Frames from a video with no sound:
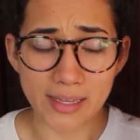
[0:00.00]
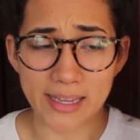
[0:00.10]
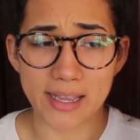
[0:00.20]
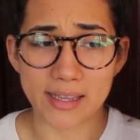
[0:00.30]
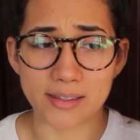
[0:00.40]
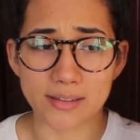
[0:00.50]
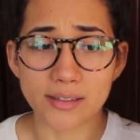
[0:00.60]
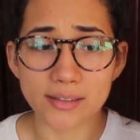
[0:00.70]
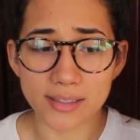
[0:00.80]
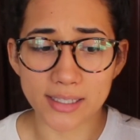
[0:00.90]
a
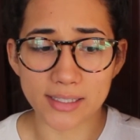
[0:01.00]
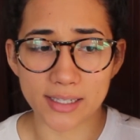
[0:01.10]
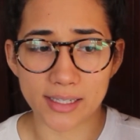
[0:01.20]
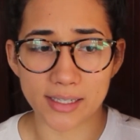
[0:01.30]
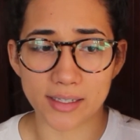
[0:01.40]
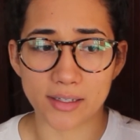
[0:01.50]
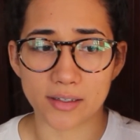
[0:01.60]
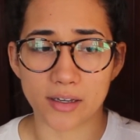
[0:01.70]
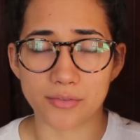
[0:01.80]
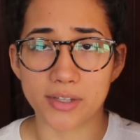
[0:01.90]
cleaning,
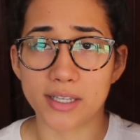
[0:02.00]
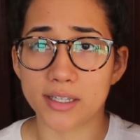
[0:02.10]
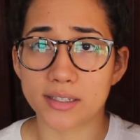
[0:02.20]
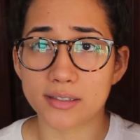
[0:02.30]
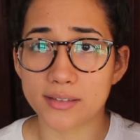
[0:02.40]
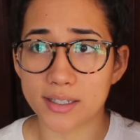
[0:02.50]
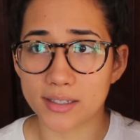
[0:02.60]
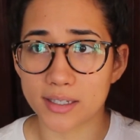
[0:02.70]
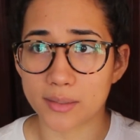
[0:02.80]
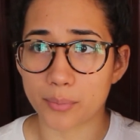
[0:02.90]
a vegan
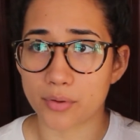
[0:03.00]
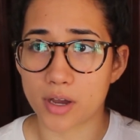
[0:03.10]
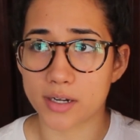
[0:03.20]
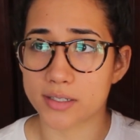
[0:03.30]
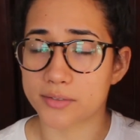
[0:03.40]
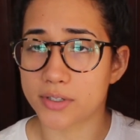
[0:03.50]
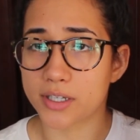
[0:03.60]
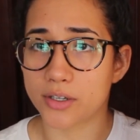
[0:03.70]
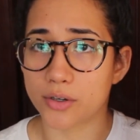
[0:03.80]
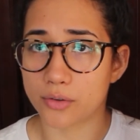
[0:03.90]
cleaning product
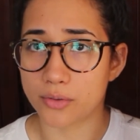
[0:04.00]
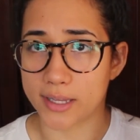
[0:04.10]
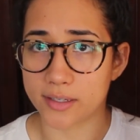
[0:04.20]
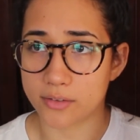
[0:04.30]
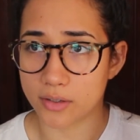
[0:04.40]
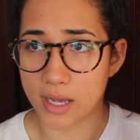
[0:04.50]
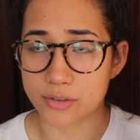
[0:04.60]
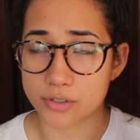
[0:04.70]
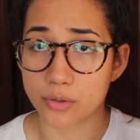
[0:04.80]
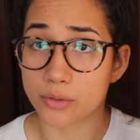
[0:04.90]
video, like
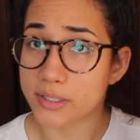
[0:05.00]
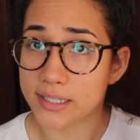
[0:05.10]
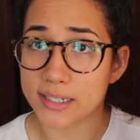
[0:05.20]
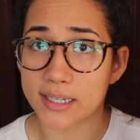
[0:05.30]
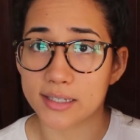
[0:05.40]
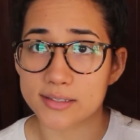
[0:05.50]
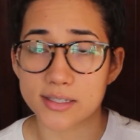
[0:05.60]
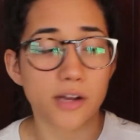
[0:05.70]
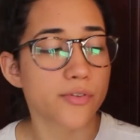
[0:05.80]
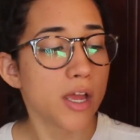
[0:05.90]
household cleaning
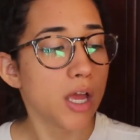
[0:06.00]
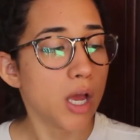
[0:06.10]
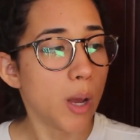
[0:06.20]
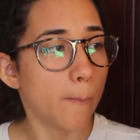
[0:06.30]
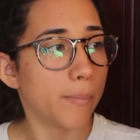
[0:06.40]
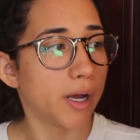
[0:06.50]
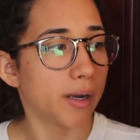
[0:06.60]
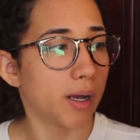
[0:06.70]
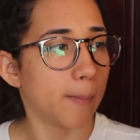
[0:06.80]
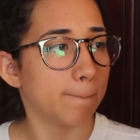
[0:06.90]
stuff. But
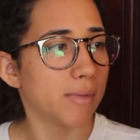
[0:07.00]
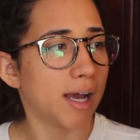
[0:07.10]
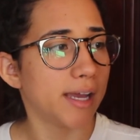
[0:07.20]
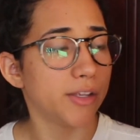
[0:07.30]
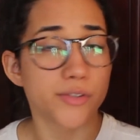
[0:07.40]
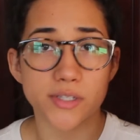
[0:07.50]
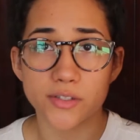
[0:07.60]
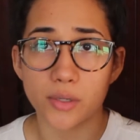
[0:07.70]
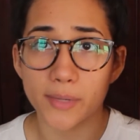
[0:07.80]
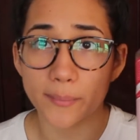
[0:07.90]
um, I use
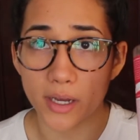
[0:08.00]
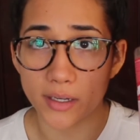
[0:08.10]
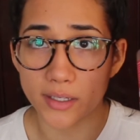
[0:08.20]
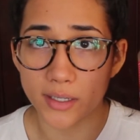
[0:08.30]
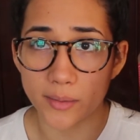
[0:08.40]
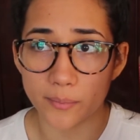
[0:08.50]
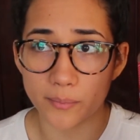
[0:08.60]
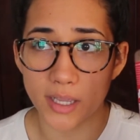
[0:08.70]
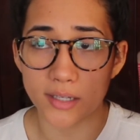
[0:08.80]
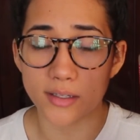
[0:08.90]
this on my body
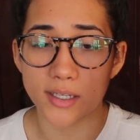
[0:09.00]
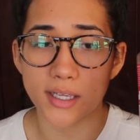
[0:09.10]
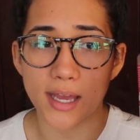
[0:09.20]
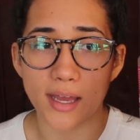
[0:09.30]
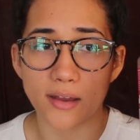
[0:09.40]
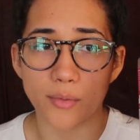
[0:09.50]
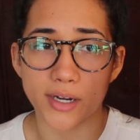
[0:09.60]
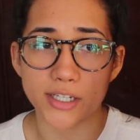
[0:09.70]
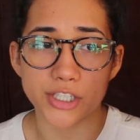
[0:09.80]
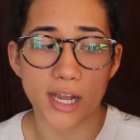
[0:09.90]
mainly
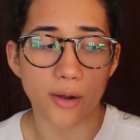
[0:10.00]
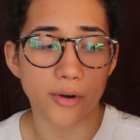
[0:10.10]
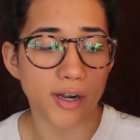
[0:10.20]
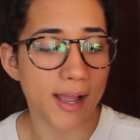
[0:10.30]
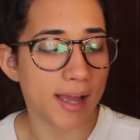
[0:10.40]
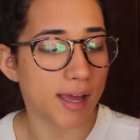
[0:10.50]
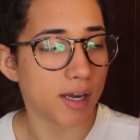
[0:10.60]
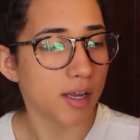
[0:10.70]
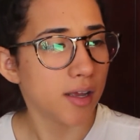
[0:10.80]
when I shower and